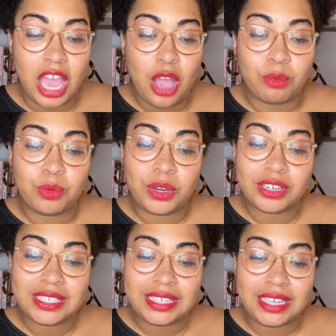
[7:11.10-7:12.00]
what we are
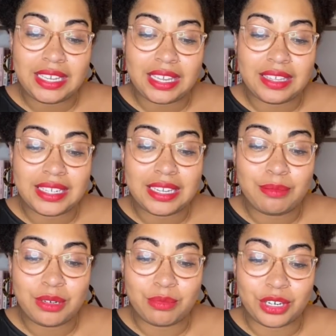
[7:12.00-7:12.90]
seeing in the
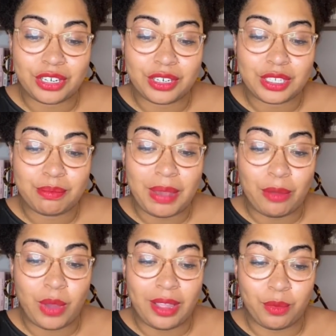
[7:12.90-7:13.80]
attempted murders by
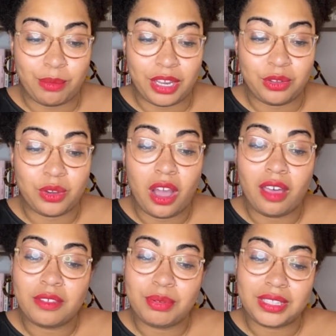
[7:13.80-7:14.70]
white women who call
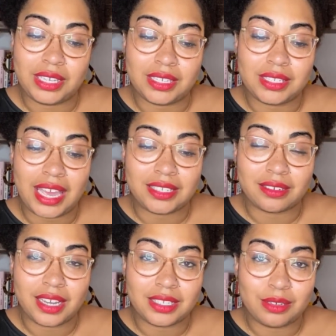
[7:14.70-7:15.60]
the police as their
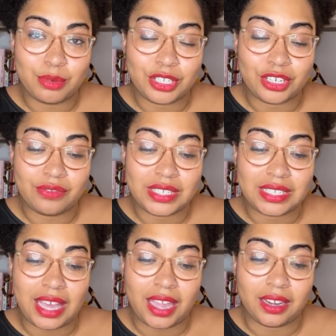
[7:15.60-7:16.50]
customer service
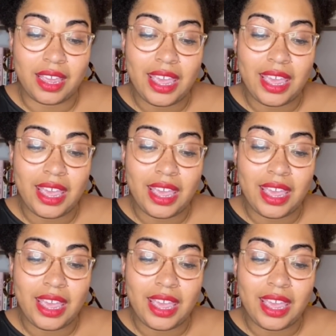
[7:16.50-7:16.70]
line